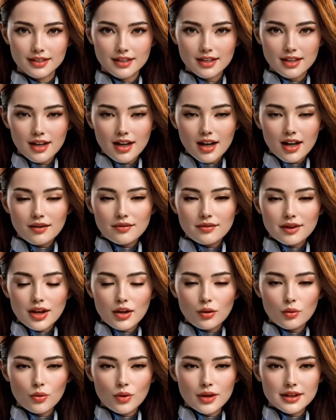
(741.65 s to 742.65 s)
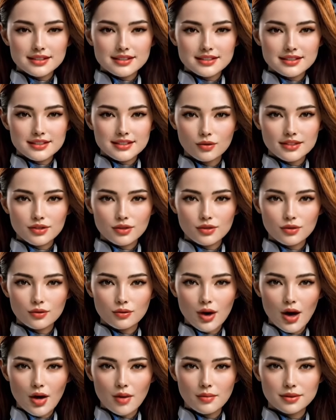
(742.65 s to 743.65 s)
his king goes to g8,
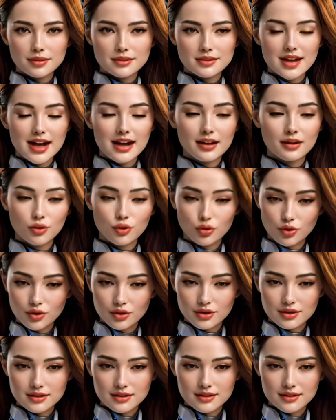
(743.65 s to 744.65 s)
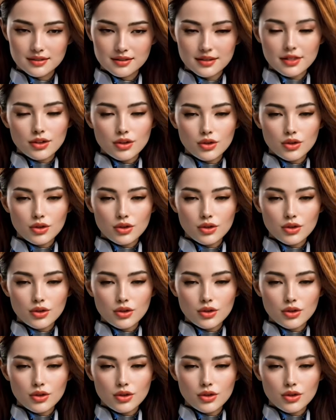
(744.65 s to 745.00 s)
and I take with check as well.